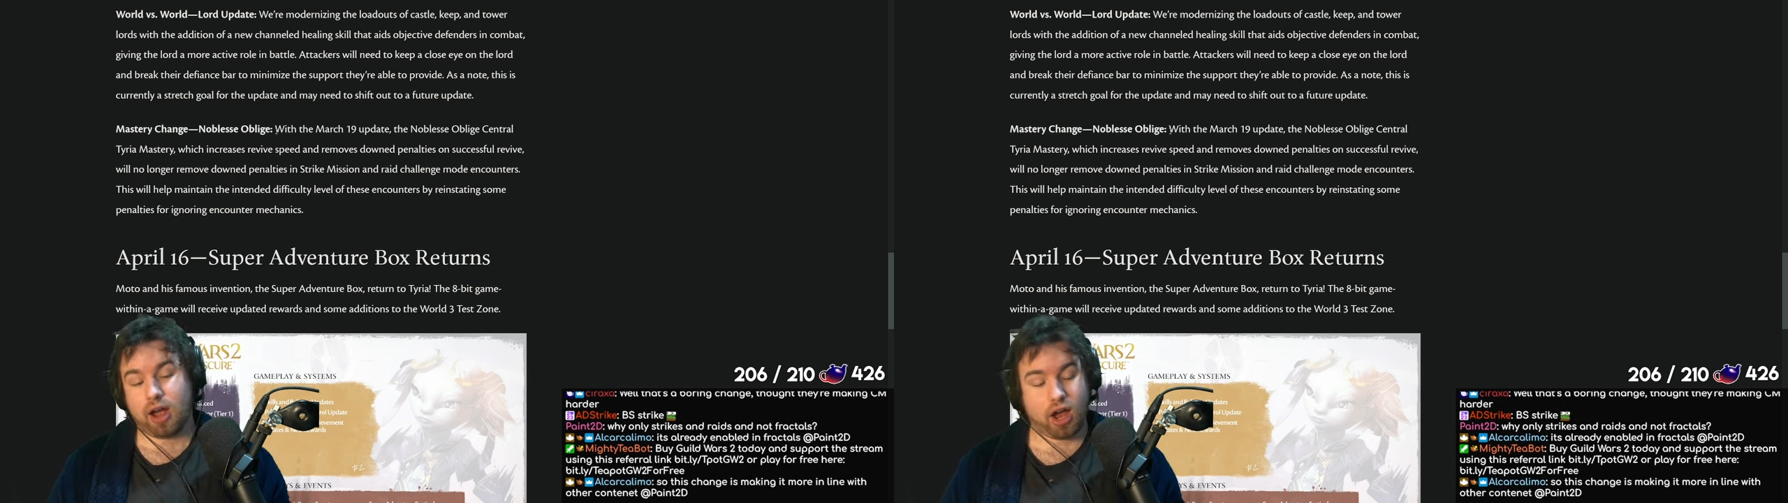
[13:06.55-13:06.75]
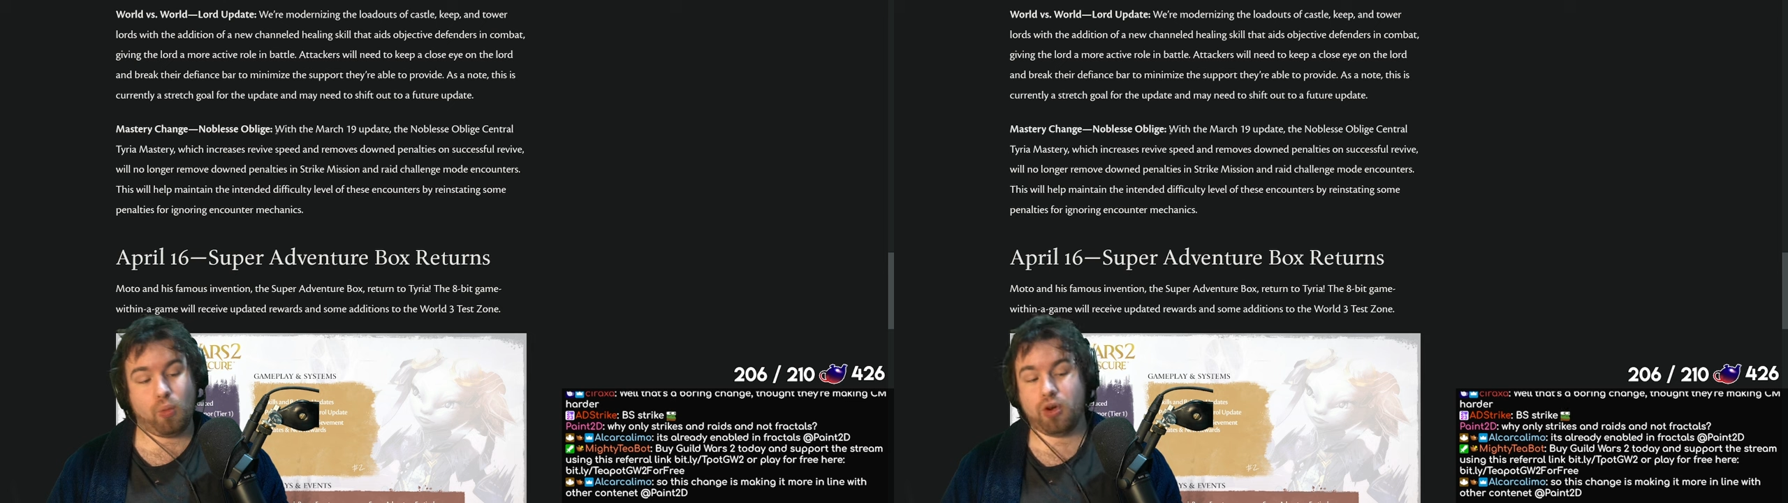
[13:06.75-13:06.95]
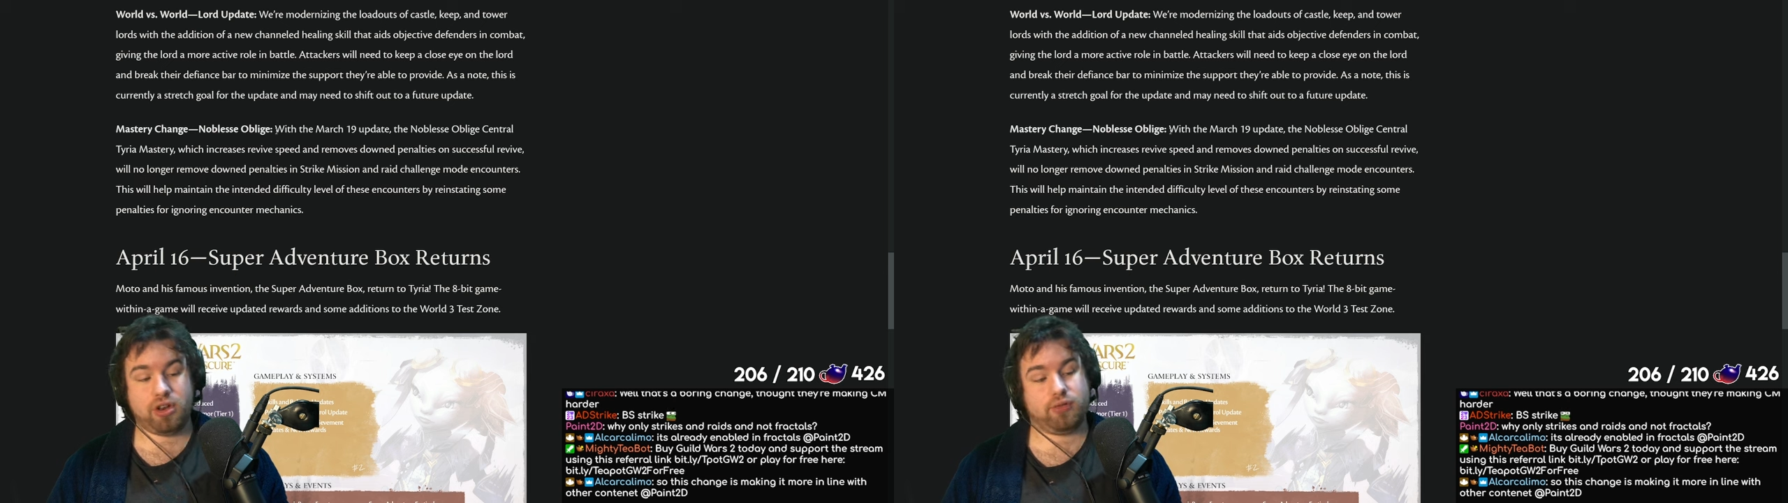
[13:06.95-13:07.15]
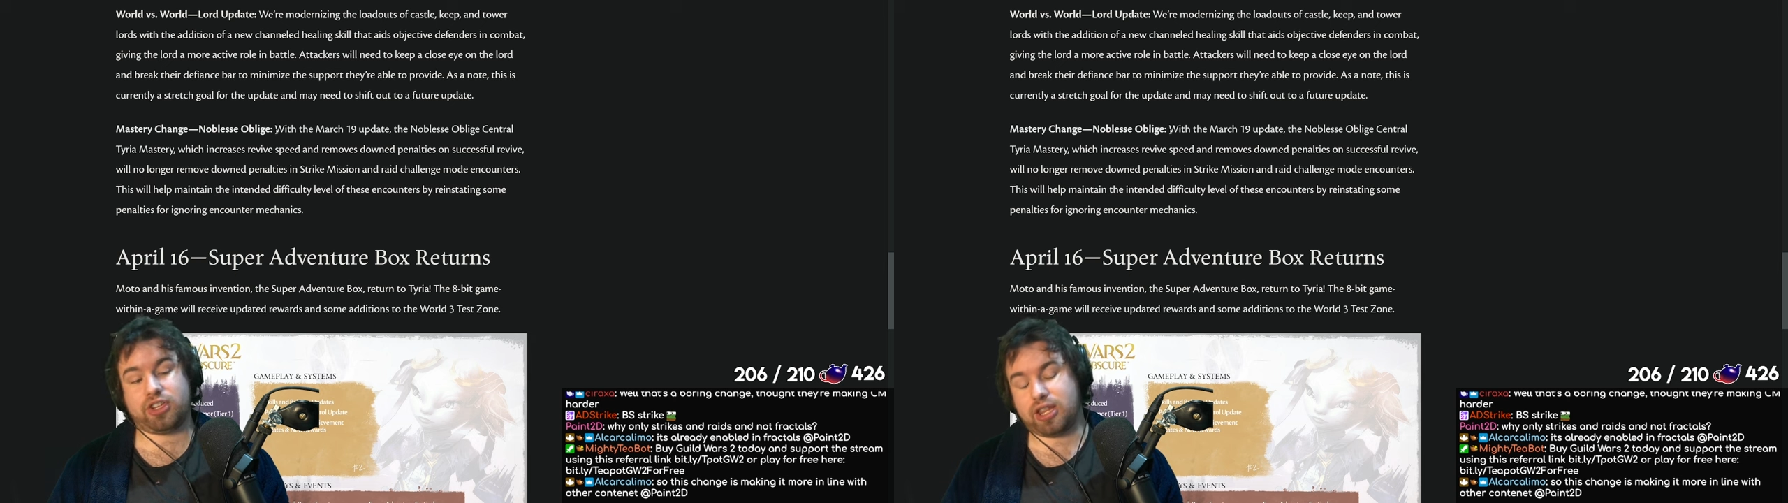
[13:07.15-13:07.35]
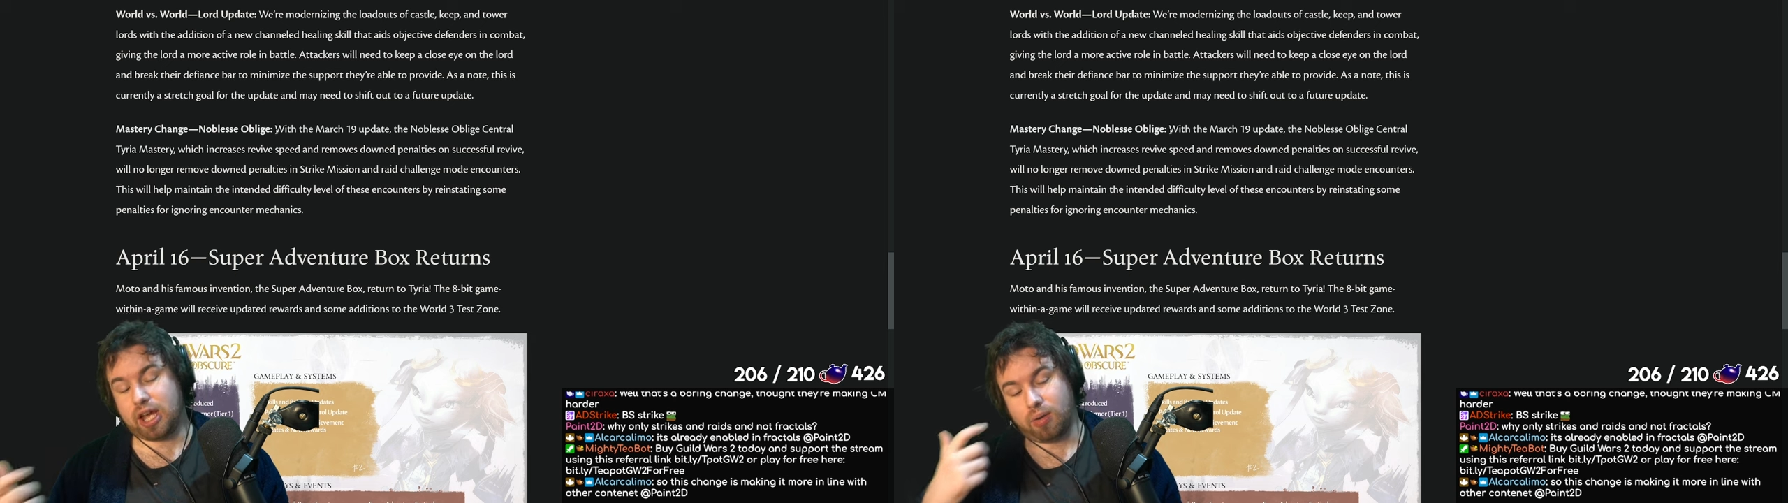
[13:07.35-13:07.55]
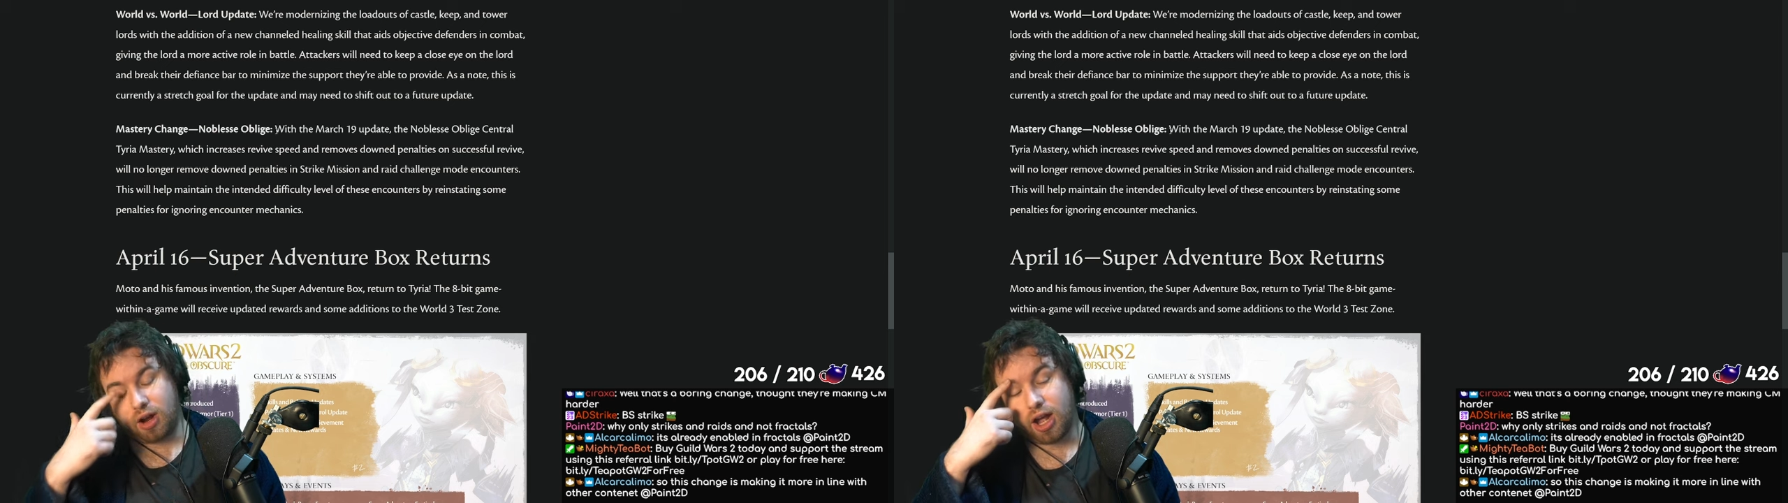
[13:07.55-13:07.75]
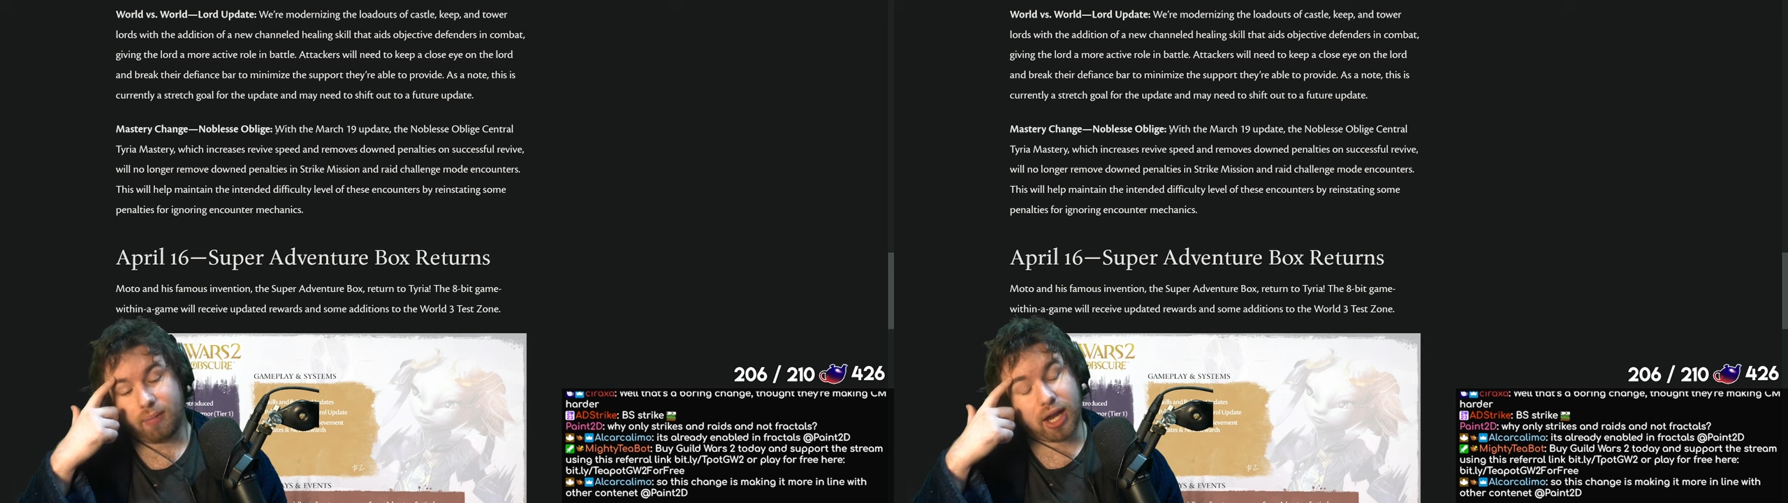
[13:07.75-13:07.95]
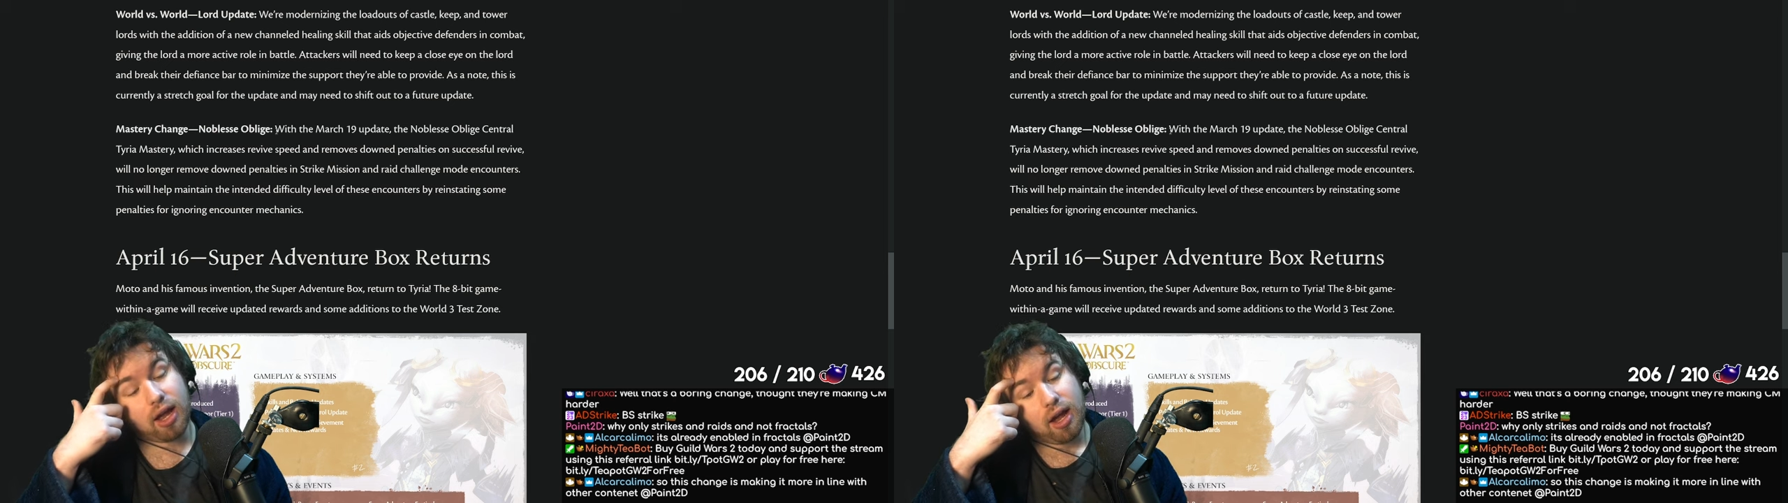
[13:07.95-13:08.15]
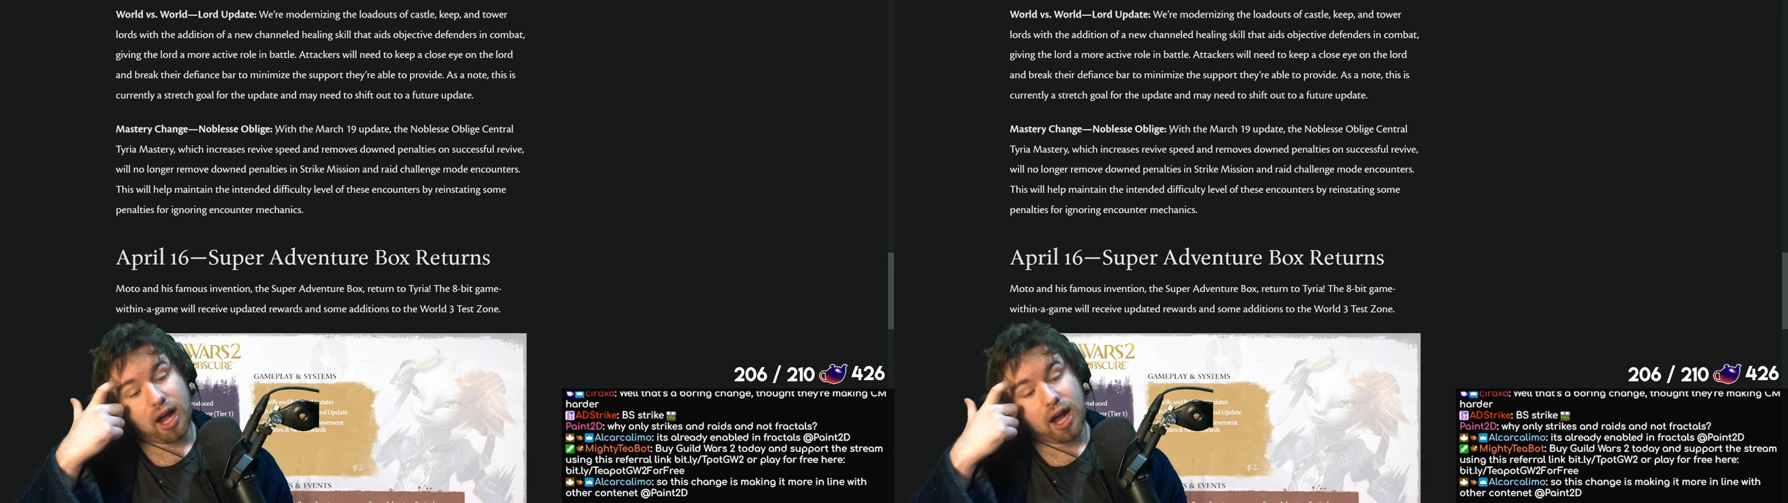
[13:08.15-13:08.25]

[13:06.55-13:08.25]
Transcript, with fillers: I wouldn't have seen that one coming,